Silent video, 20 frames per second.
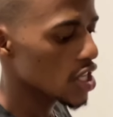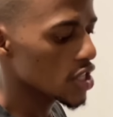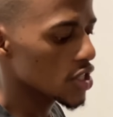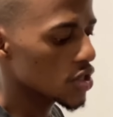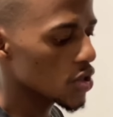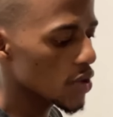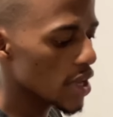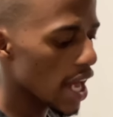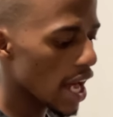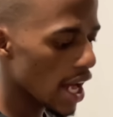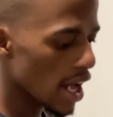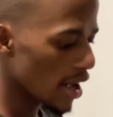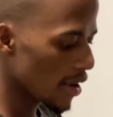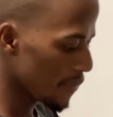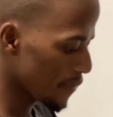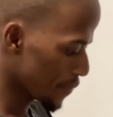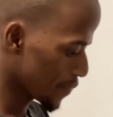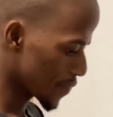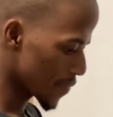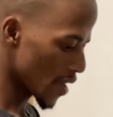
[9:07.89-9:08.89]
So yeah,
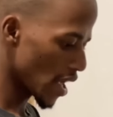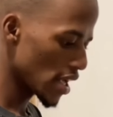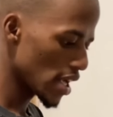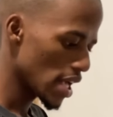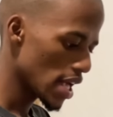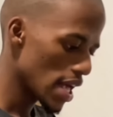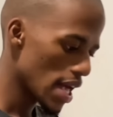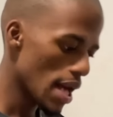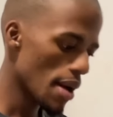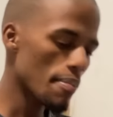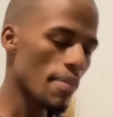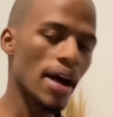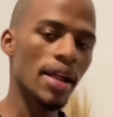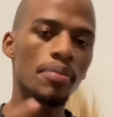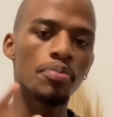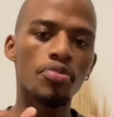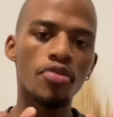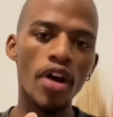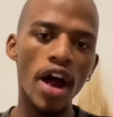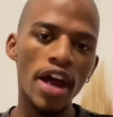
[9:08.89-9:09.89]

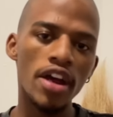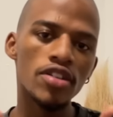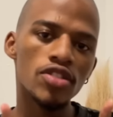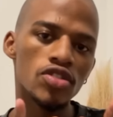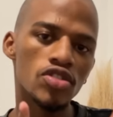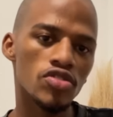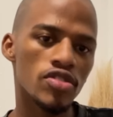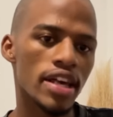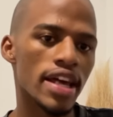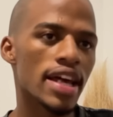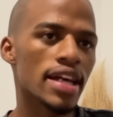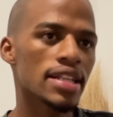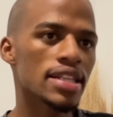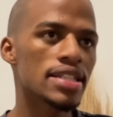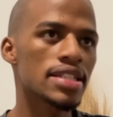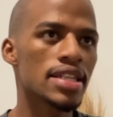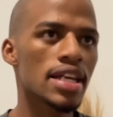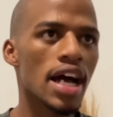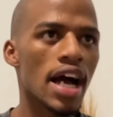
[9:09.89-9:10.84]
but prior to that,